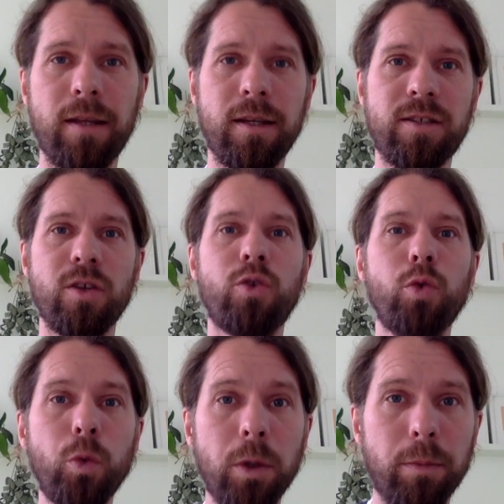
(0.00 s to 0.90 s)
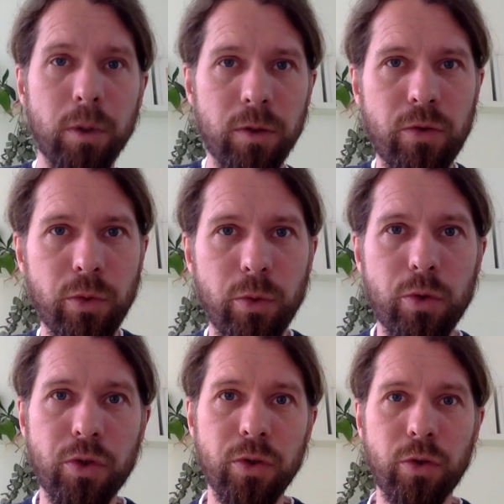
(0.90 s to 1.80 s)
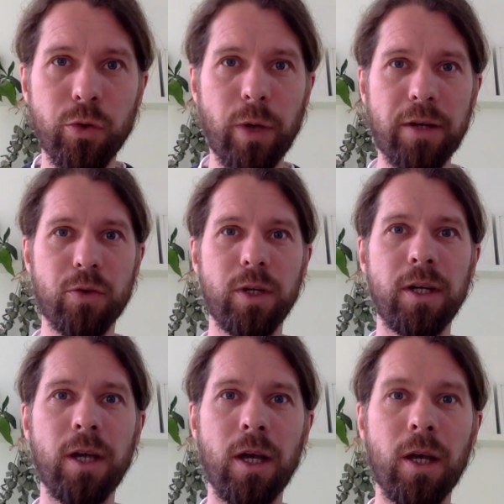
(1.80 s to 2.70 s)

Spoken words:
it's a doable solution to actually